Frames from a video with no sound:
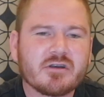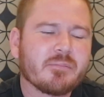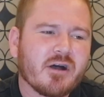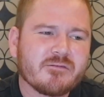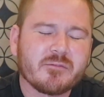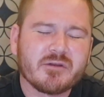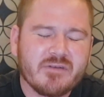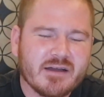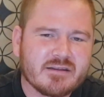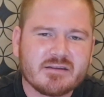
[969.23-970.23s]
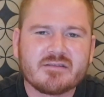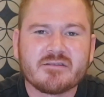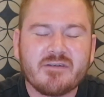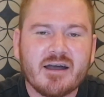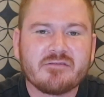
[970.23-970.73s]
apart from the fact that it's the
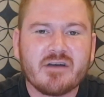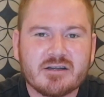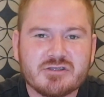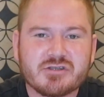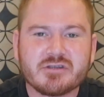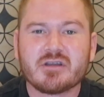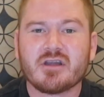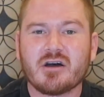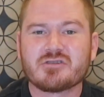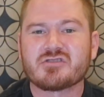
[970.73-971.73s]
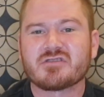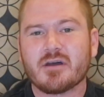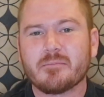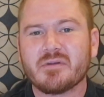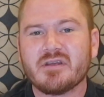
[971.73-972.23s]
500 largest
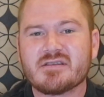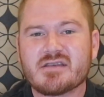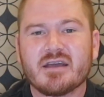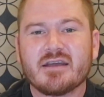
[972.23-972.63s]
companies